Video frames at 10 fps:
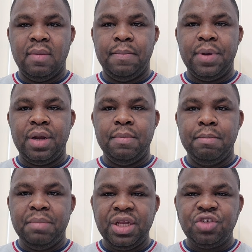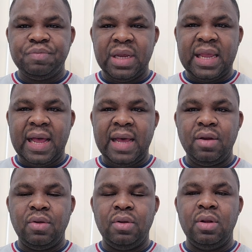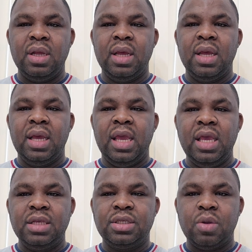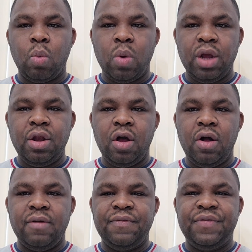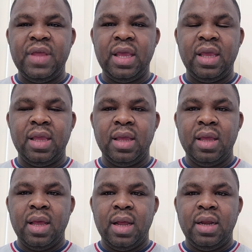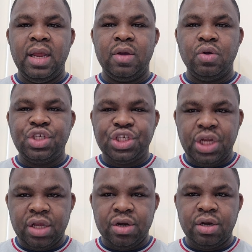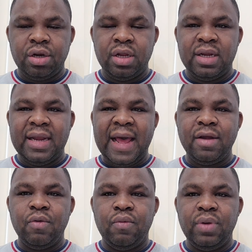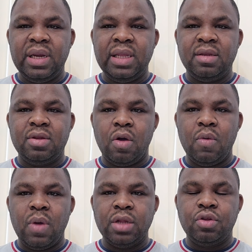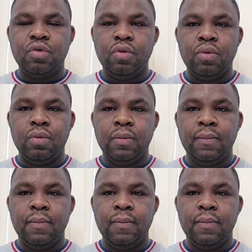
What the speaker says: But Mitch McConnell, he's one of the negotiator that really don't want to